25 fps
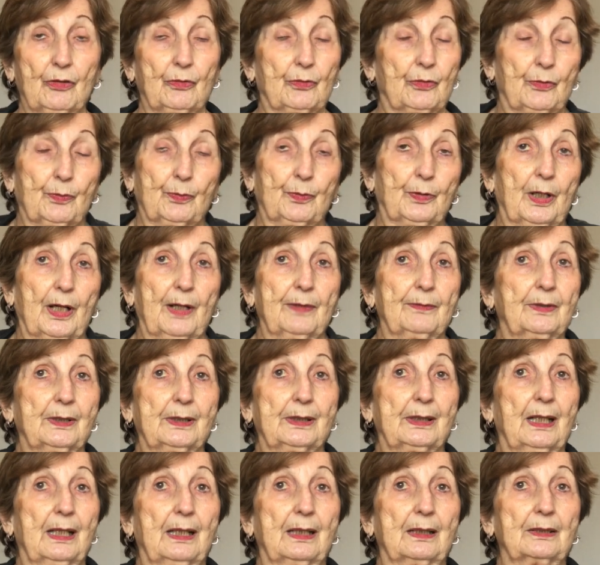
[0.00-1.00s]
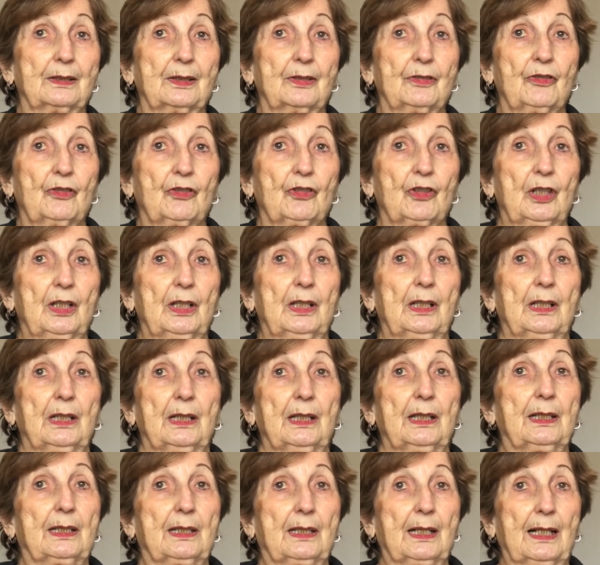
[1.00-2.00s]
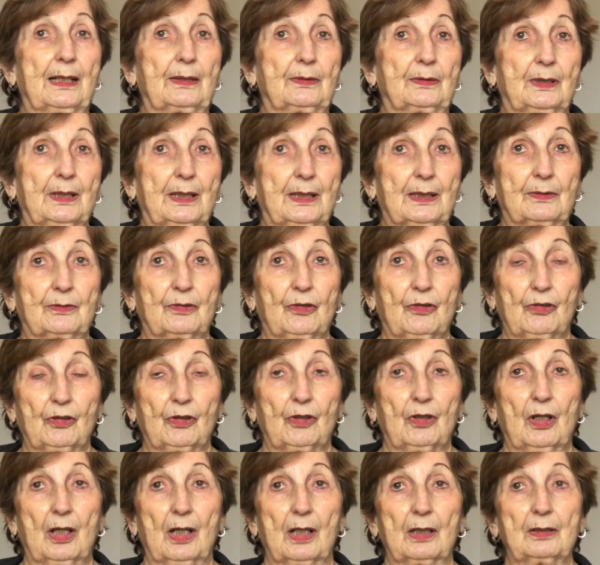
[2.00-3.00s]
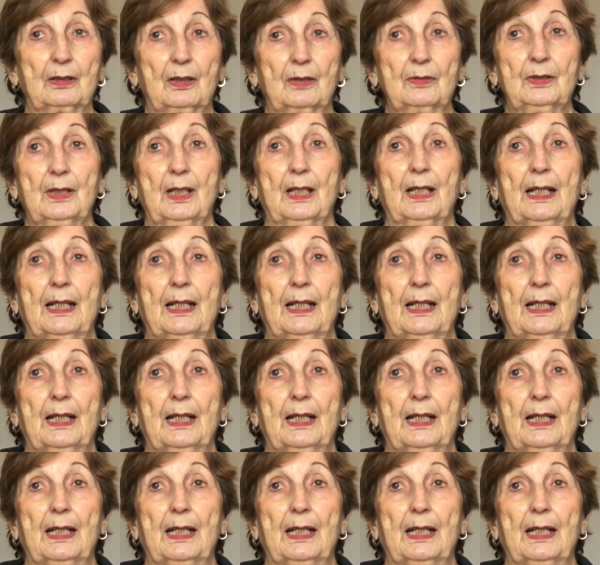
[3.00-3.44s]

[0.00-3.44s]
It was a private college in downtown Chicago,